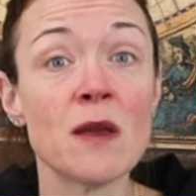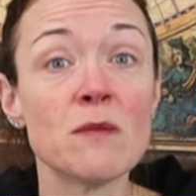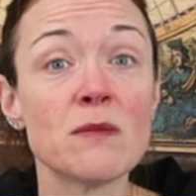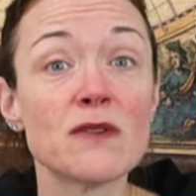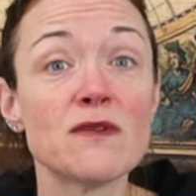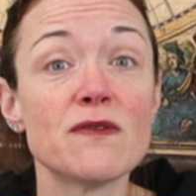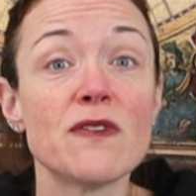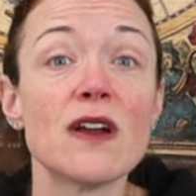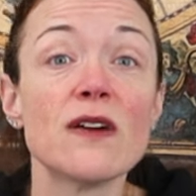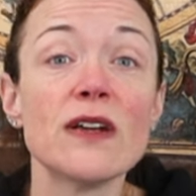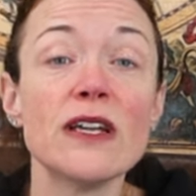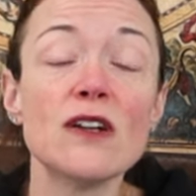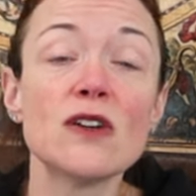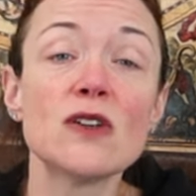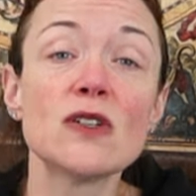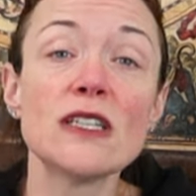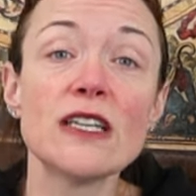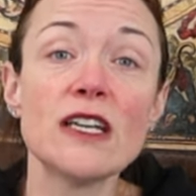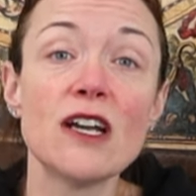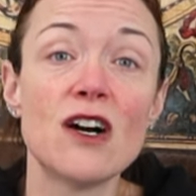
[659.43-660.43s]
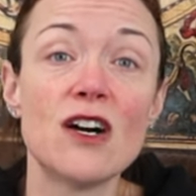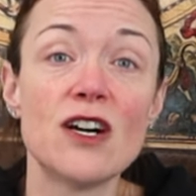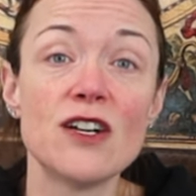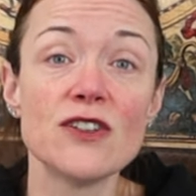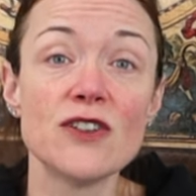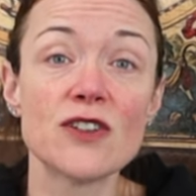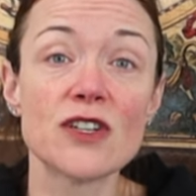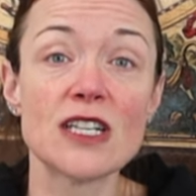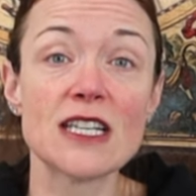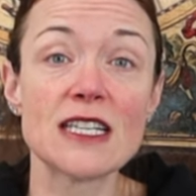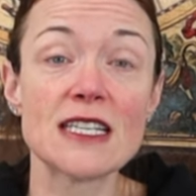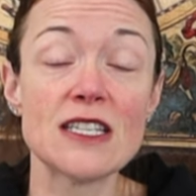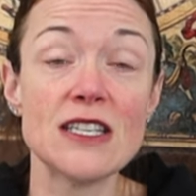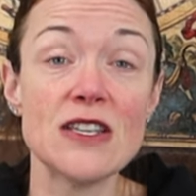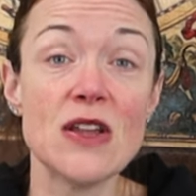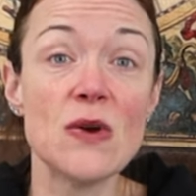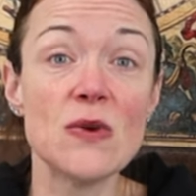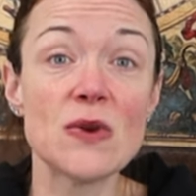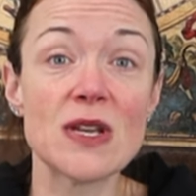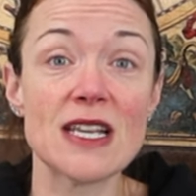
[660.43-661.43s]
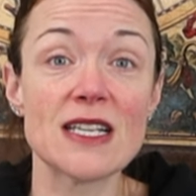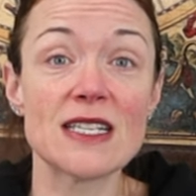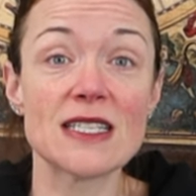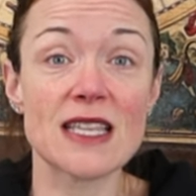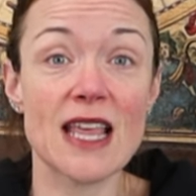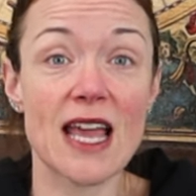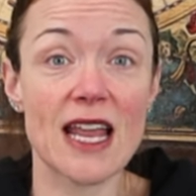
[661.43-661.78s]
But very early on, you're going to notice